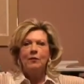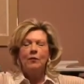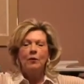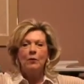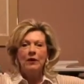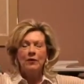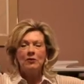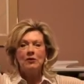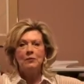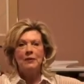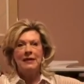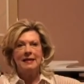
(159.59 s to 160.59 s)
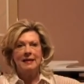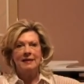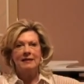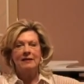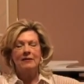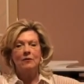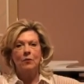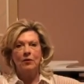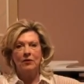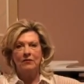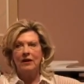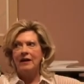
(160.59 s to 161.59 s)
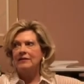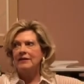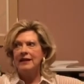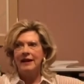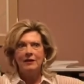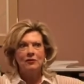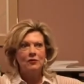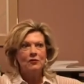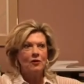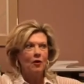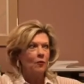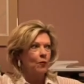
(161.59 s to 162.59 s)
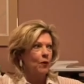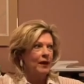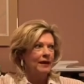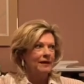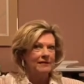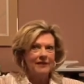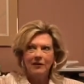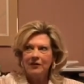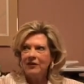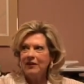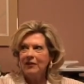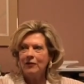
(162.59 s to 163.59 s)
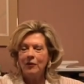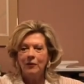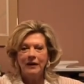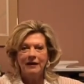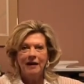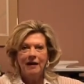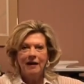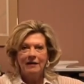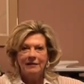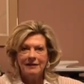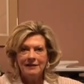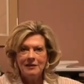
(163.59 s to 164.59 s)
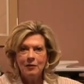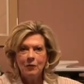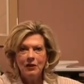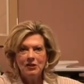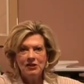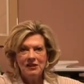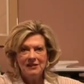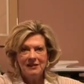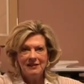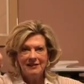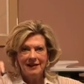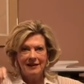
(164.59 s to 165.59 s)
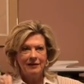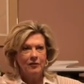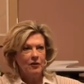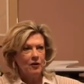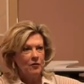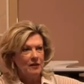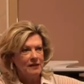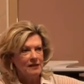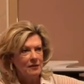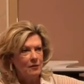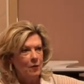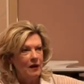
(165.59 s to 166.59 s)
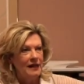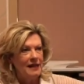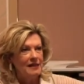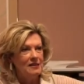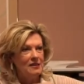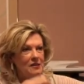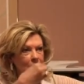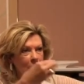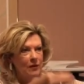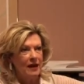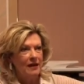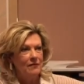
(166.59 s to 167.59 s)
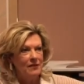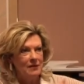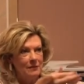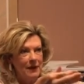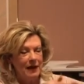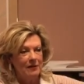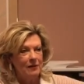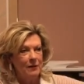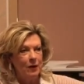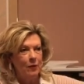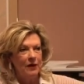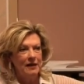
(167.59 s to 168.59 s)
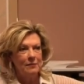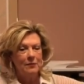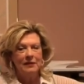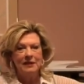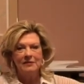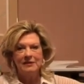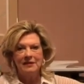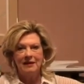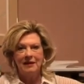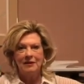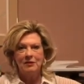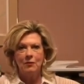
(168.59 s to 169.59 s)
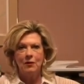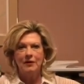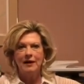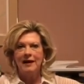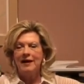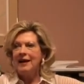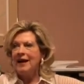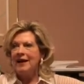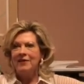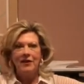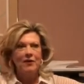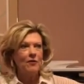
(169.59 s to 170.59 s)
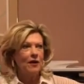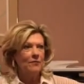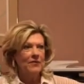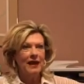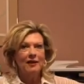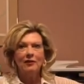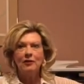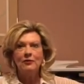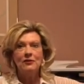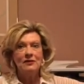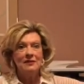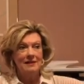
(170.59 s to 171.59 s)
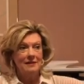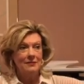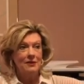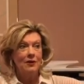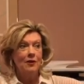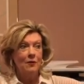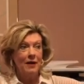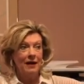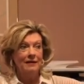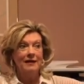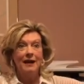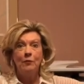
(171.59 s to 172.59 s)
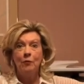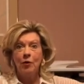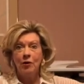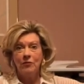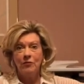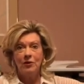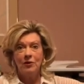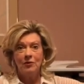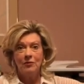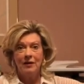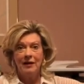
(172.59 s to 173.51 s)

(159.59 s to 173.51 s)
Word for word: when we are speaking the word of god the angels are ready they're there going listen to what she just said look at listen to what he just spoke out of his mouth about what he believes in god's word and there that looses them to go out and work for you